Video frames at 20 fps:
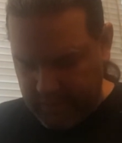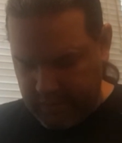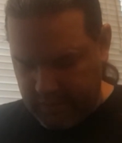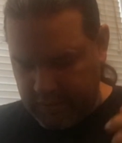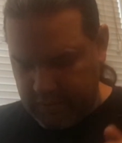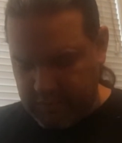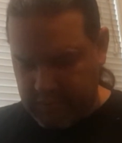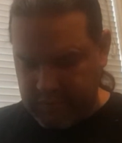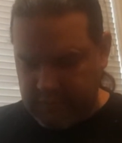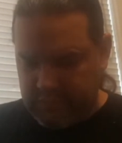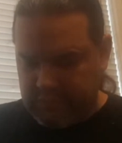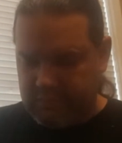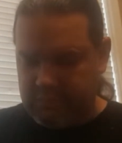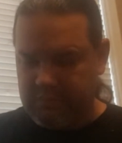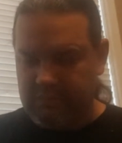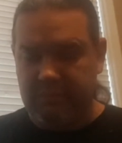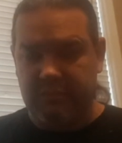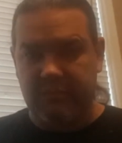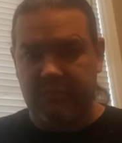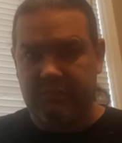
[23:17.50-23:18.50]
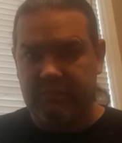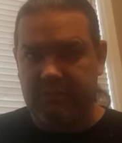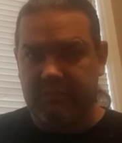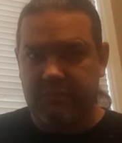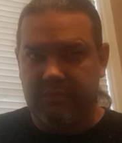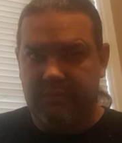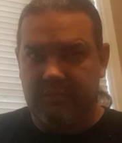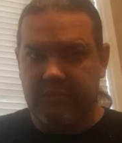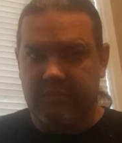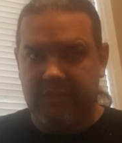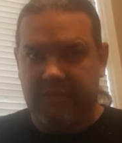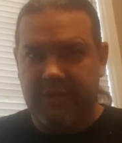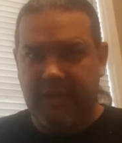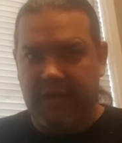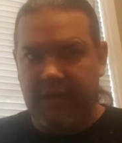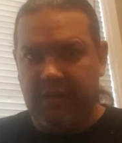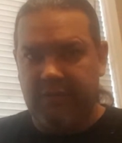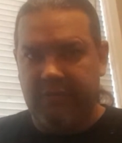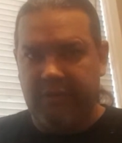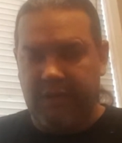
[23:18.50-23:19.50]
I don't know. It's
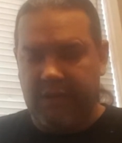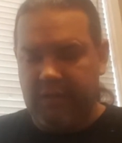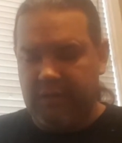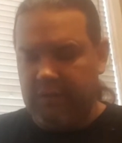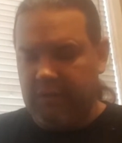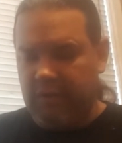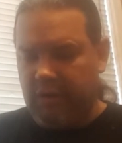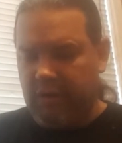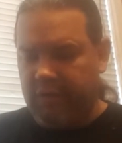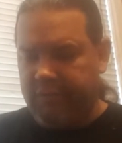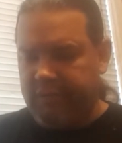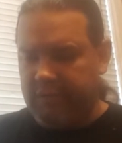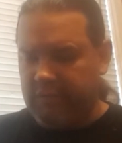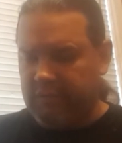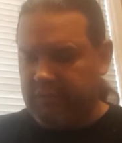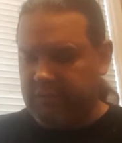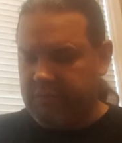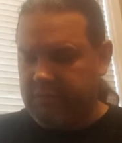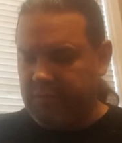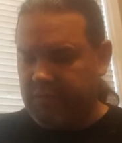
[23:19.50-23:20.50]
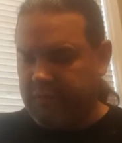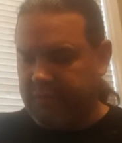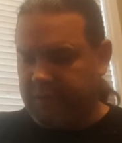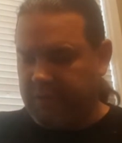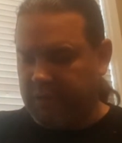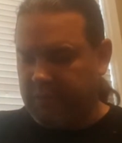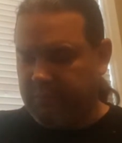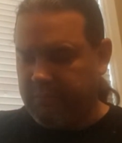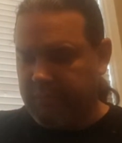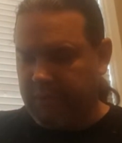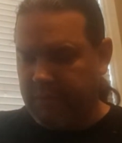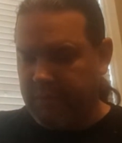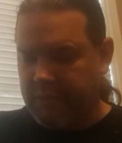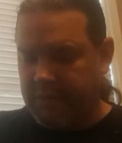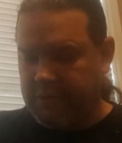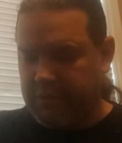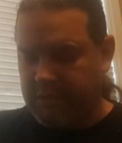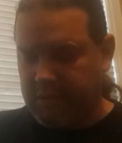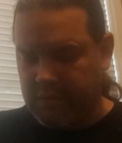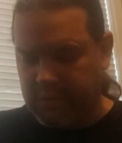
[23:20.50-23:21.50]
kind of like a larva sort of thing.
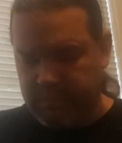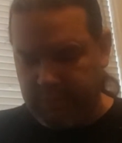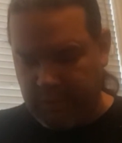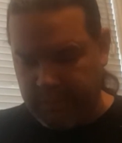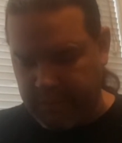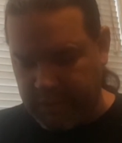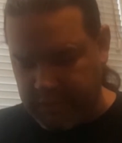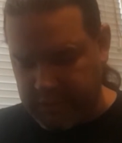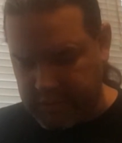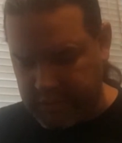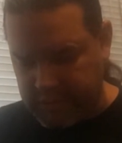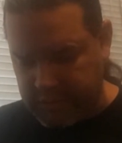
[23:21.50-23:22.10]
Maybe he's a